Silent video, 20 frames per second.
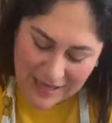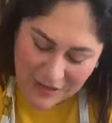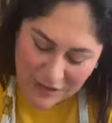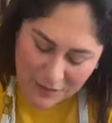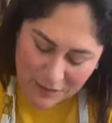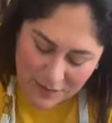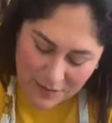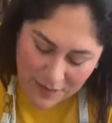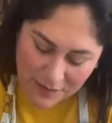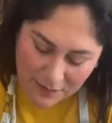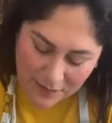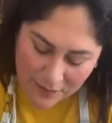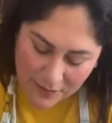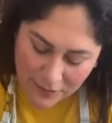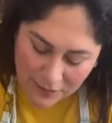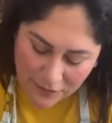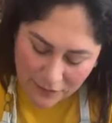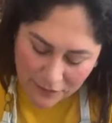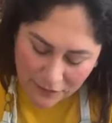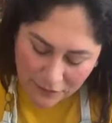Thank you, my
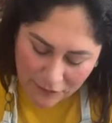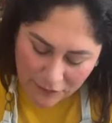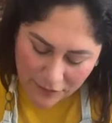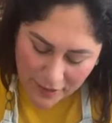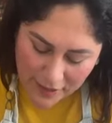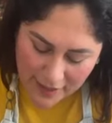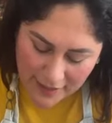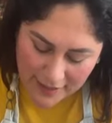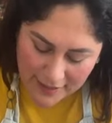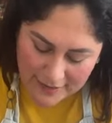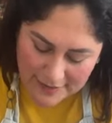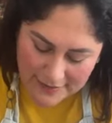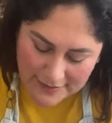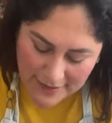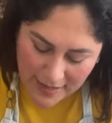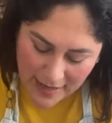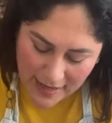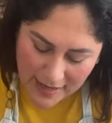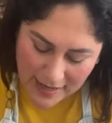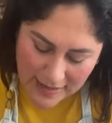beautiful
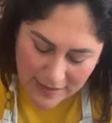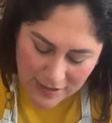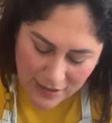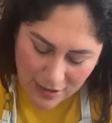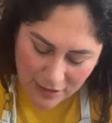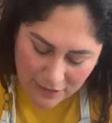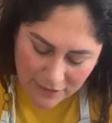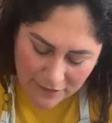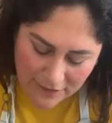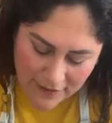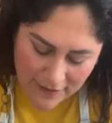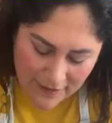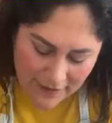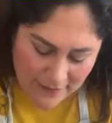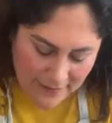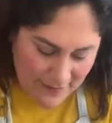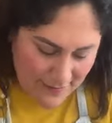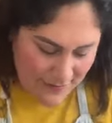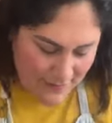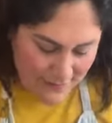friends. I love
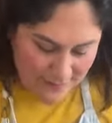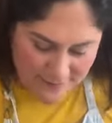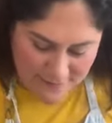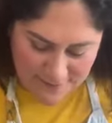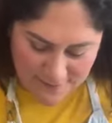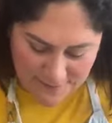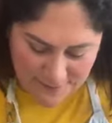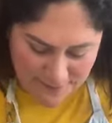it.